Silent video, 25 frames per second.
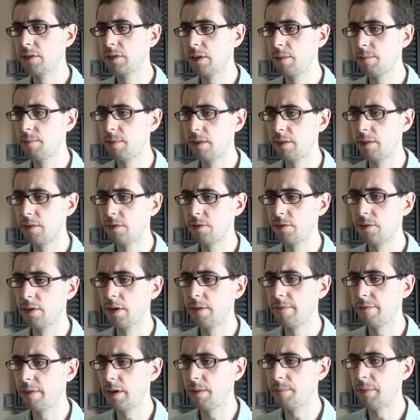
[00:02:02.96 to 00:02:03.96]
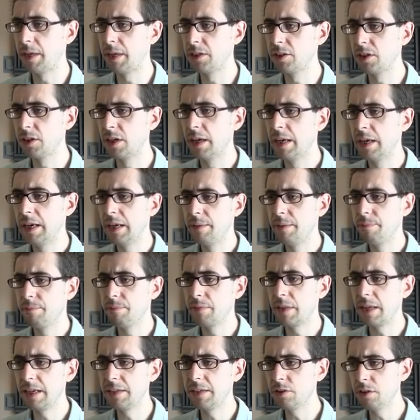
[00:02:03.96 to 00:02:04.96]
for example, like the Thunar file manager.
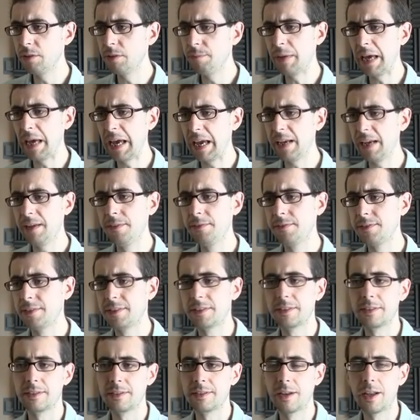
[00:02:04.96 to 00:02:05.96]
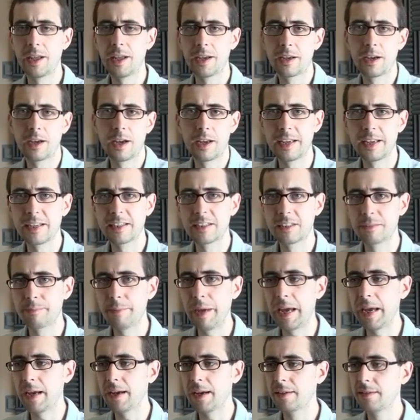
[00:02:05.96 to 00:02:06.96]
It sort of behaves like I
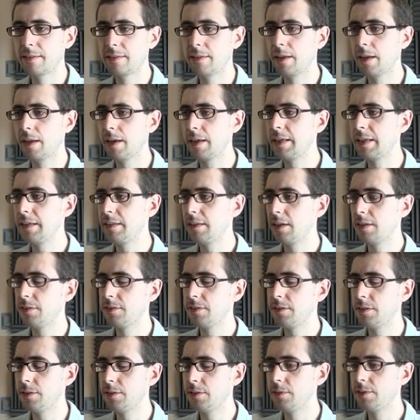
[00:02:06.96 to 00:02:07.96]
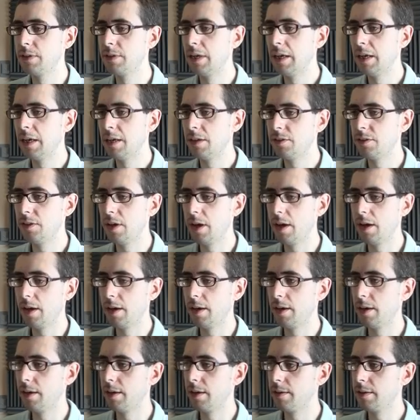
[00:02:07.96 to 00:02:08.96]
expect. Like it doesn't use,
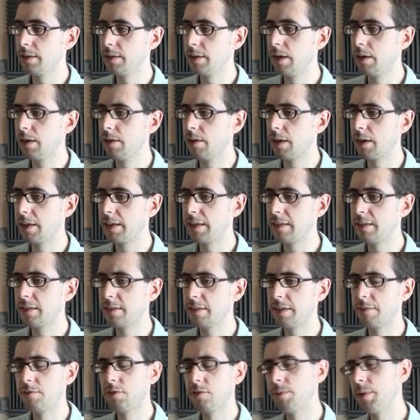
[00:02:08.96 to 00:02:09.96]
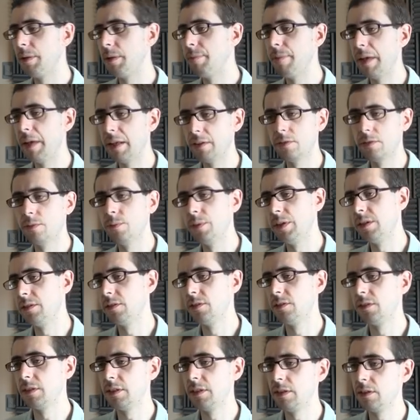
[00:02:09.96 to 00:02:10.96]
uh, you know, like it doesn't have too many bells and
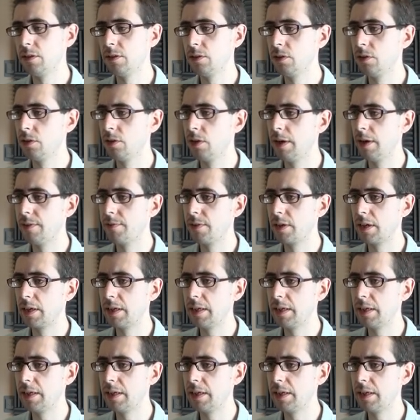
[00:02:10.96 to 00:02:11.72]
whistles that you're, you're not ever